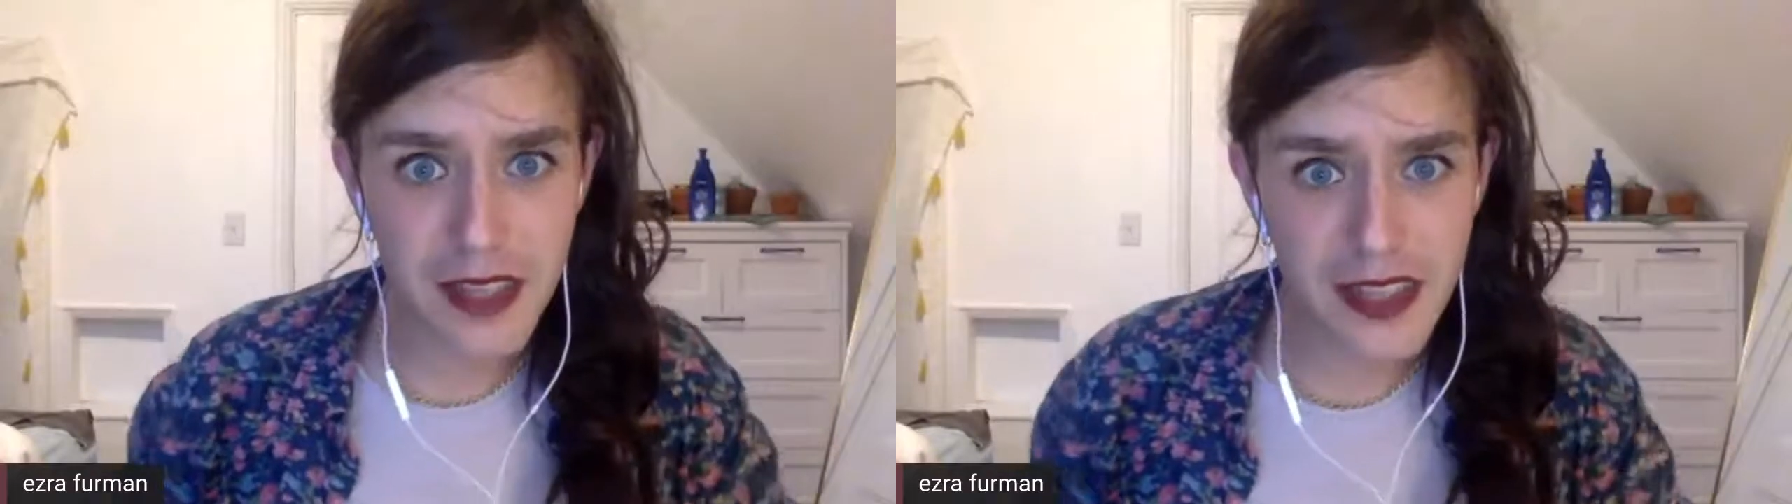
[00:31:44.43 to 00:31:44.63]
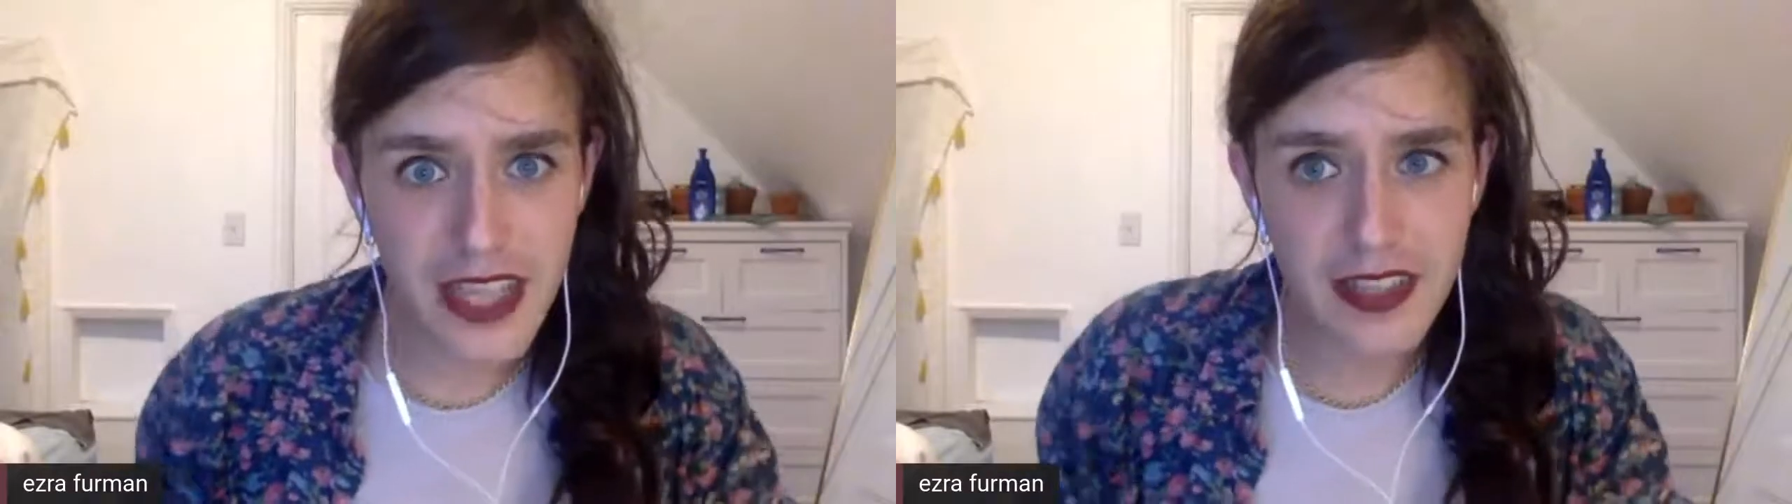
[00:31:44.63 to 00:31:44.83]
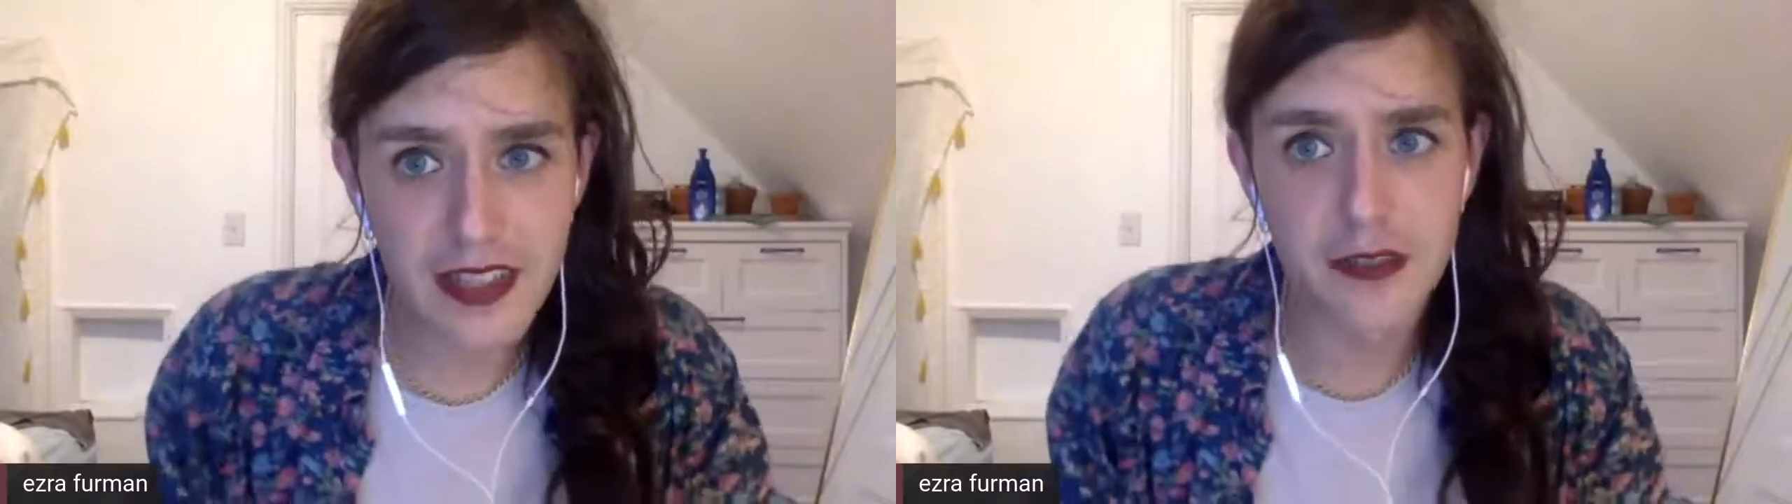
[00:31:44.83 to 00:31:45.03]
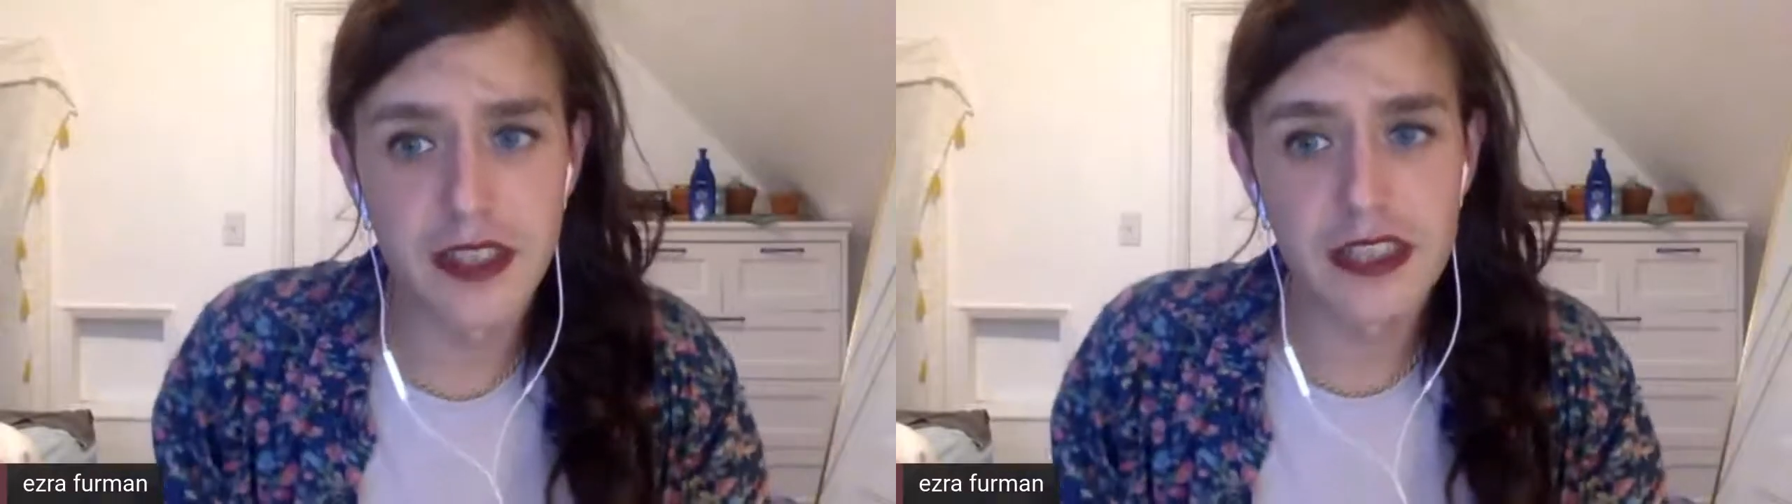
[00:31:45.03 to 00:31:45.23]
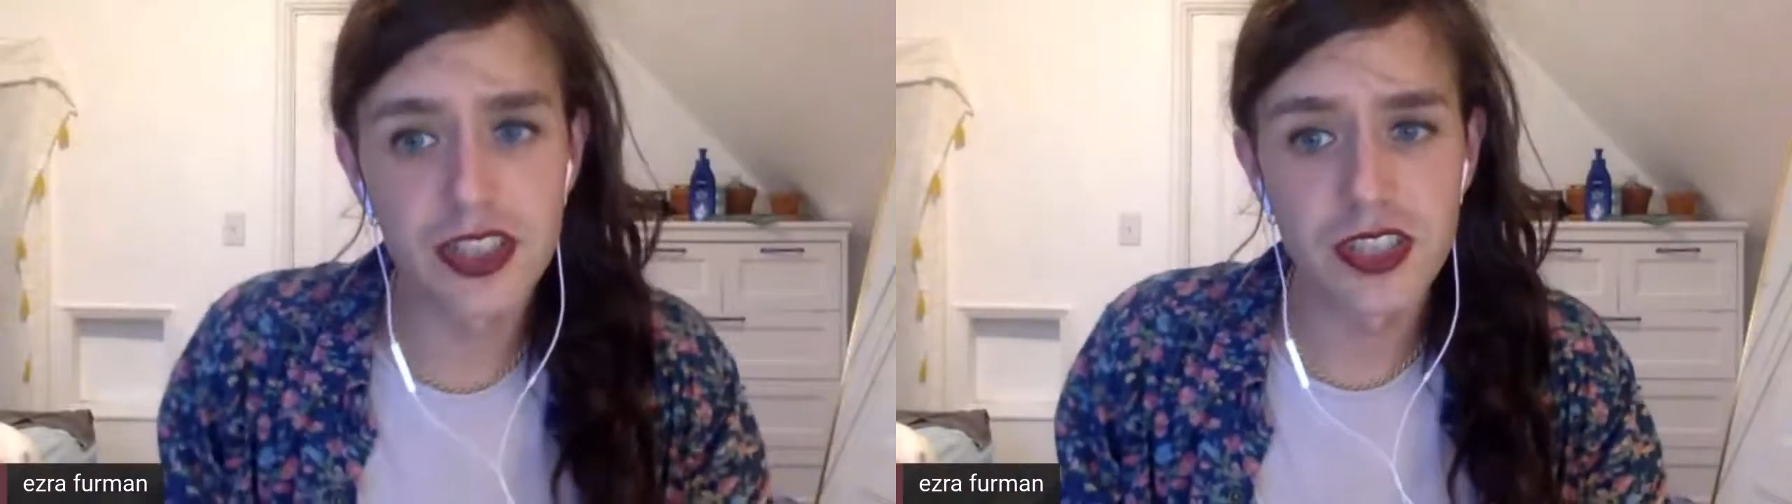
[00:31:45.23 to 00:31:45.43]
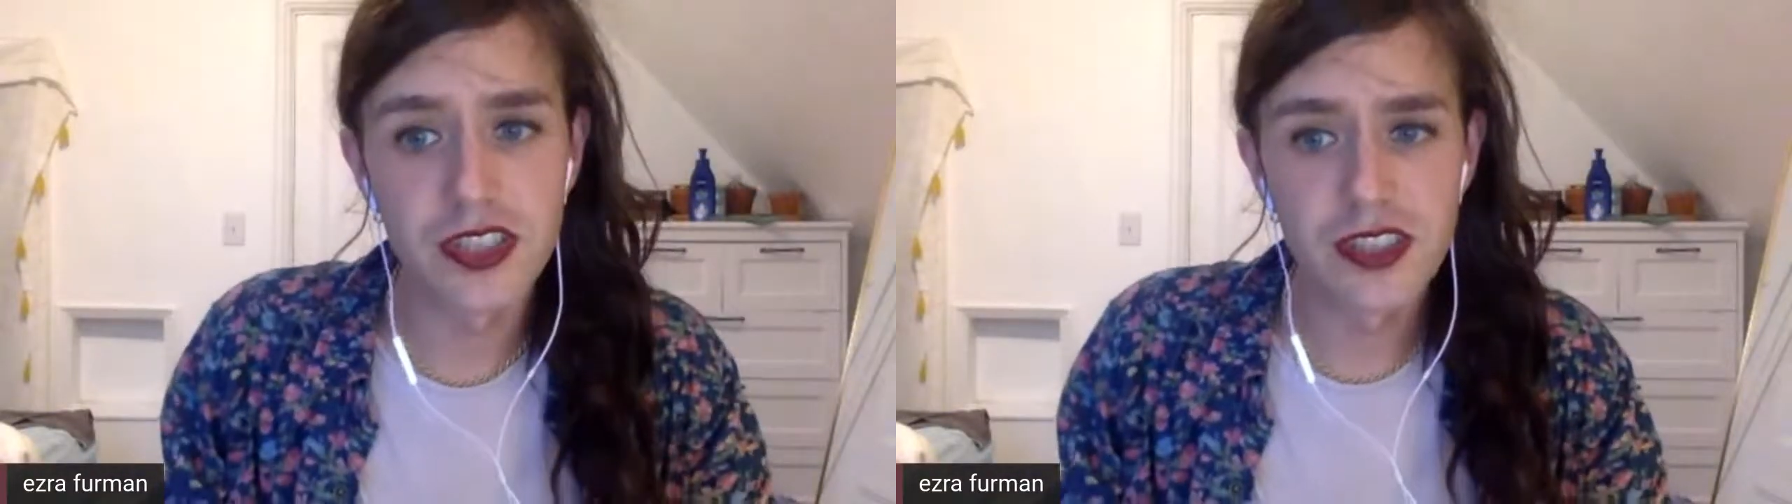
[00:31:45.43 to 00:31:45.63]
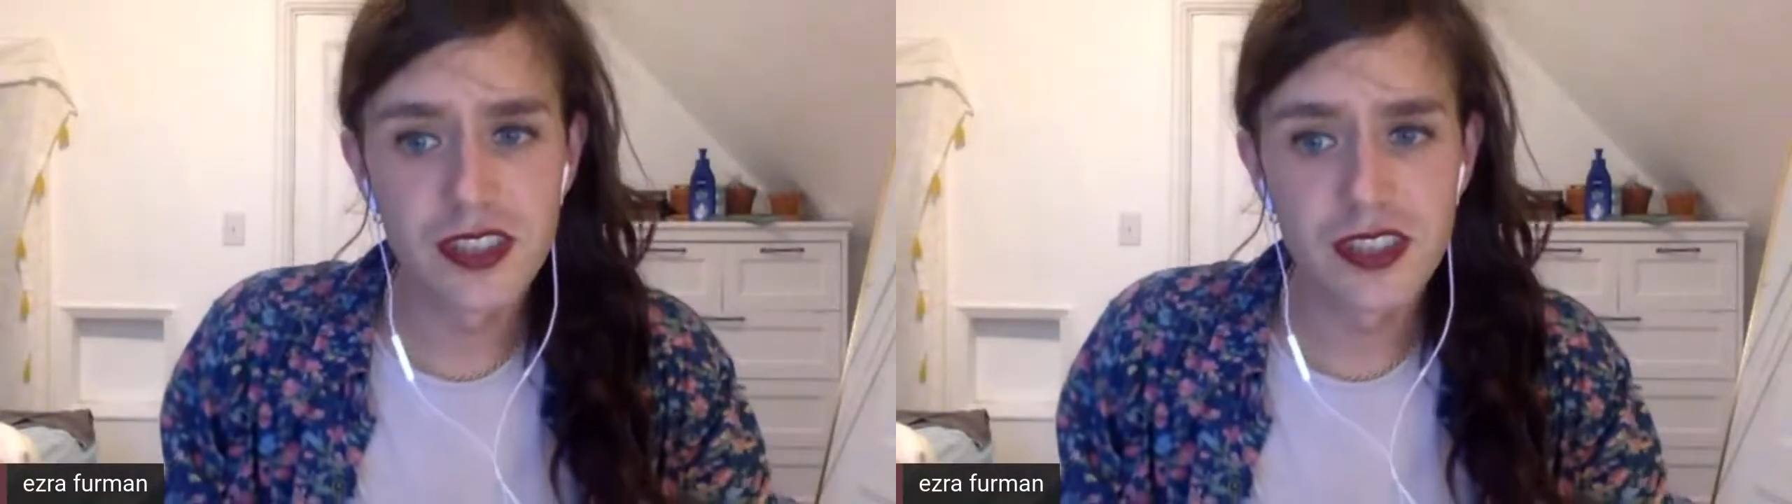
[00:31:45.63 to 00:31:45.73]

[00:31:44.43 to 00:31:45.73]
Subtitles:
on that little venture.